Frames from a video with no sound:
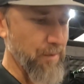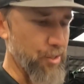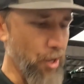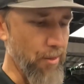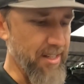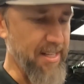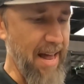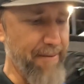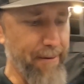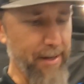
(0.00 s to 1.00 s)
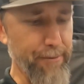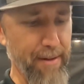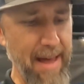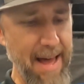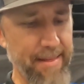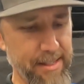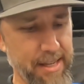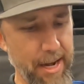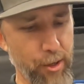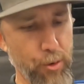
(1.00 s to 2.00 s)
So the side effect for that's
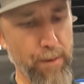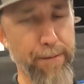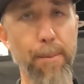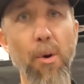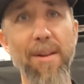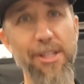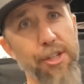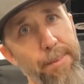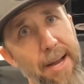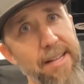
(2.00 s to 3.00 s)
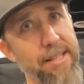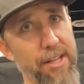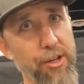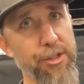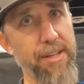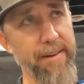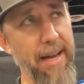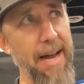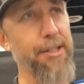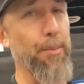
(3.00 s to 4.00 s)
kind of cool for more of the Jeep guys and the UTV guys,